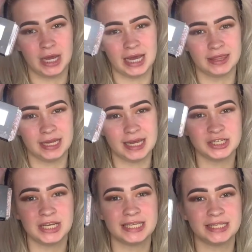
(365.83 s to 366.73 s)
add the
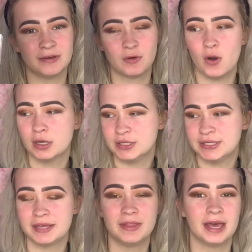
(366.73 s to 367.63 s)
lashes, of course,
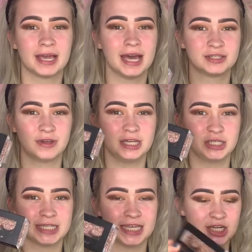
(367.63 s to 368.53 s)
using the Cat's
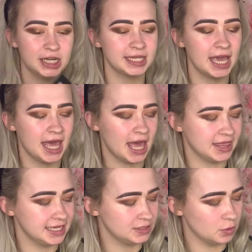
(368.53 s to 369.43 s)
Creations lashes.
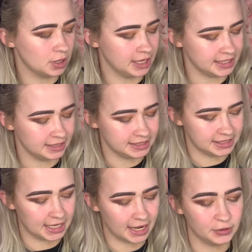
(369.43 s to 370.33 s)
This one is in the
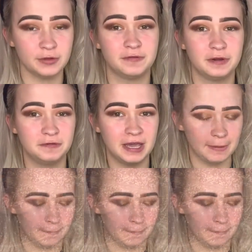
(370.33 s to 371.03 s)
style Fluffy.